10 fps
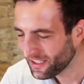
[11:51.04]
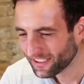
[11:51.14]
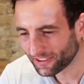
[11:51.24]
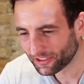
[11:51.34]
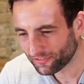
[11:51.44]

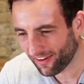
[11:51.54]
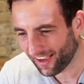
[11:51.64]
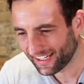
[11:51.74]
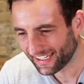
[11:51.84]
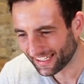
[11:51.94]
So he's
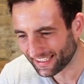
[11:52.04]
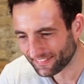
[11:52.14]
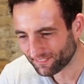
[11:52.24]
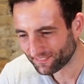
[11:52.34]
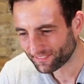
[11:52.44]
fine
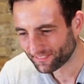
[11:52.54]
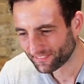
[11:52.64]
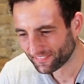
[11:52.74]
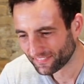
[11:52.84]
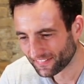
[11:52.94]
here.
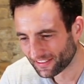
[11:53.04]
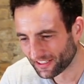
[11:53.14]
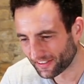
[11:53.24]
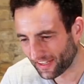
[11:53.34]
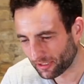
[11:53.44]

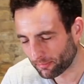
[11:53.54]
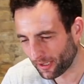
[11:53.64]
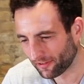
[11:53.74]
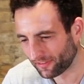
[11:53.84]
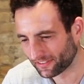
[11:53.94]
Look at that, it's
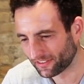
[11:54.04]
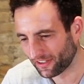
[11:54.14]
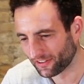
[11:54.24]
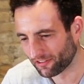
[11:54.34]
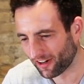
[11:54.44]
perfect
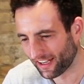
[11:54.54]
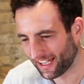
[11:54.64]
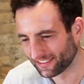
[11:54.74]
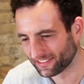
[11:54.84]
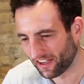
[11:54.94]
on the right
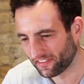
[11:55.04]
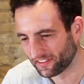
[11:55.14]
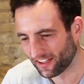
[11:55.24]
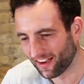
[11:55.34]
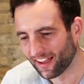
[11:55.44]
hand side
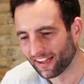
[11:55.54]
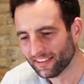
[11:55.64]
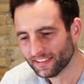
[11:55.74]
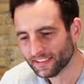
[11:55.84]
of the tyre.